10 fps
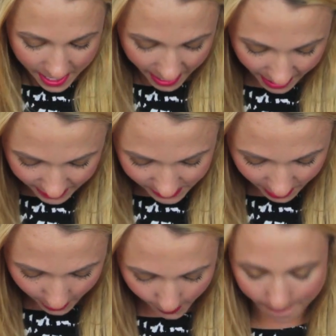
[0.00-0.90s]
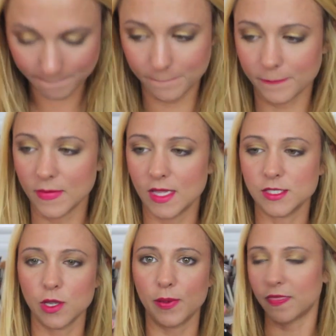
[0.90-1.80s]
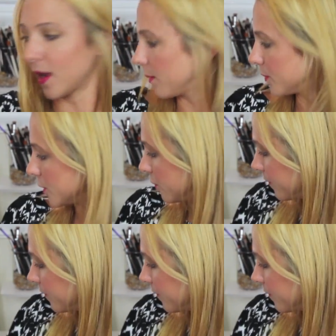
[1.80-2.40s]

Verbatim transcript: And um, so I picked that up too.